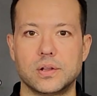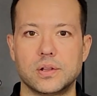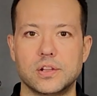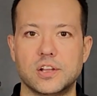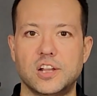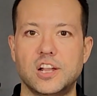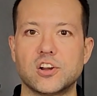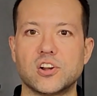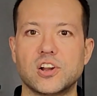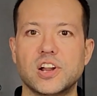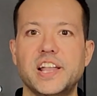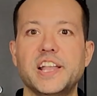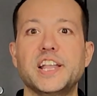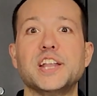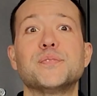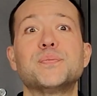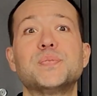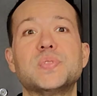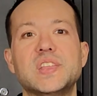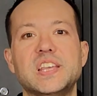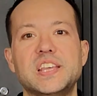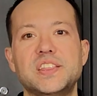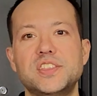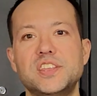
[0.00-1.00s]
All right,
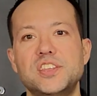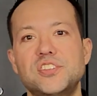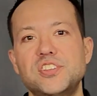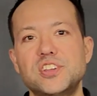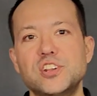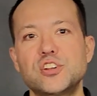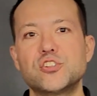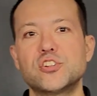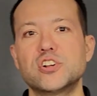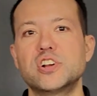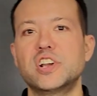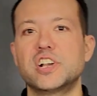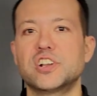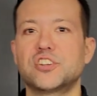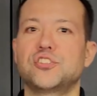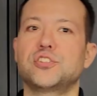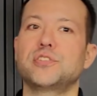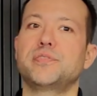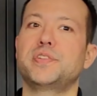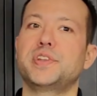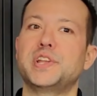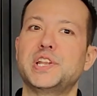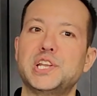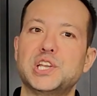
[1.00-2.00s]
in this
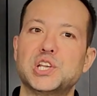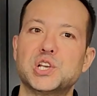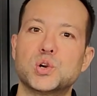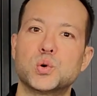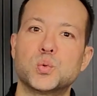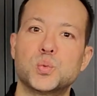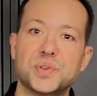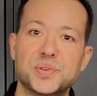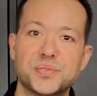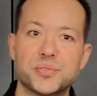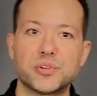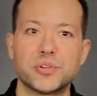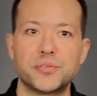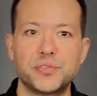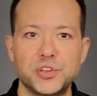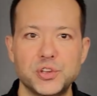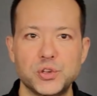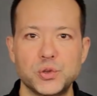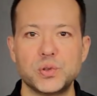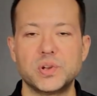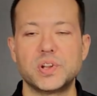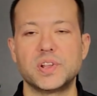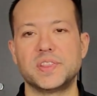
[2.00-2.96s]
introduction video, we've reviewed